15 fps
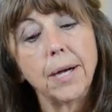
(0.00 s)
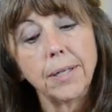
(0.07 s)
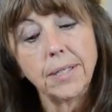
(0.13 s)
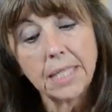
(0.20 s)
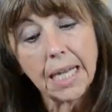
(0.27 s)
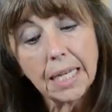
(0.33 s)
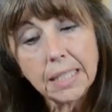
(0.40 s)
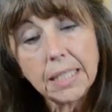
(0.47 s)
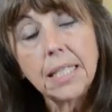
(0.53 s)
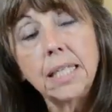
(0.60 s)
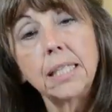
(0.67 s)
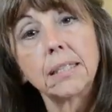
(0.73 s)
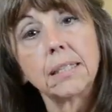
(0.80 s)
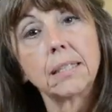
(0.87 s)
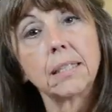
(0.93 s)

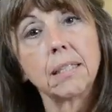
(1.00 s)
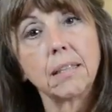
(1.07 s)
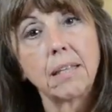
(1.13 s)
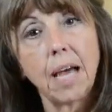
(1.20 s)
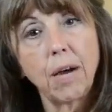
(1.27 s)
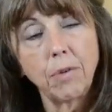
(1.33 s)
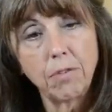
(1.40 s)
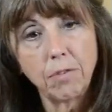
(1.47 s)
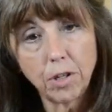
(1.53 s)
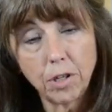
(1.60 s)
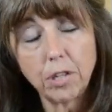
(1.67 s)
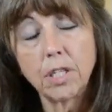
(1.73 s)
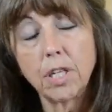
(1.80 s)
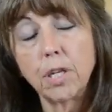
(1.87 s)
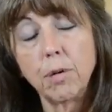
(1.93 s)
techniques that we've
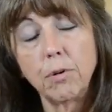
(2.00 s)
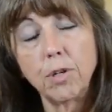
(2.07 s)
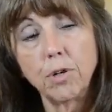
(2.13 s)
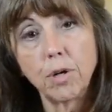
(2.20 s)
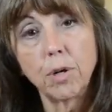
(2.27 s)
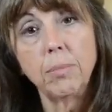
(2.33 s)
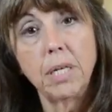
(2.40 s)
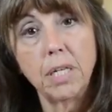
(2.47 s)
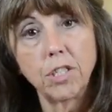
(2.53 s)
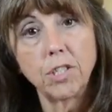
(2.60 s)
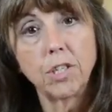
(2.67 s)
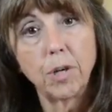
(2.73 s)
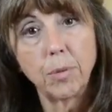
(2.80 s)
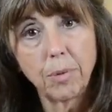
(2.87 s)
learned in the Neuromeningeal